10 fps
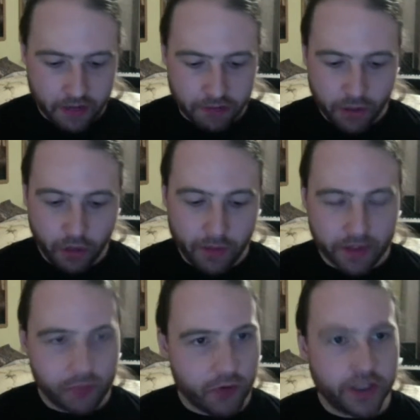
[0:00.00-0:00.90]
Bilbo is
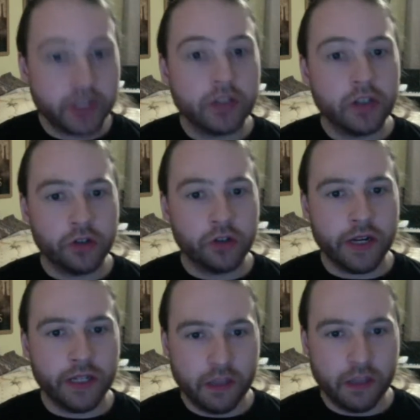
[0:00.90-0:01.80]
present
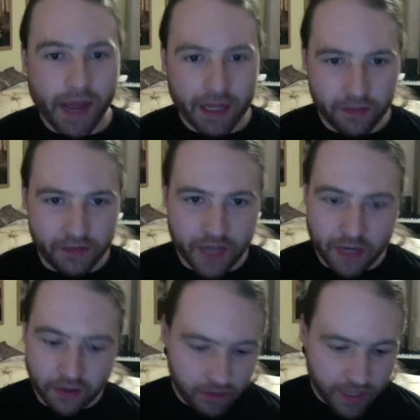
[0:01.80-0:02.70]
during the Battle of Dale.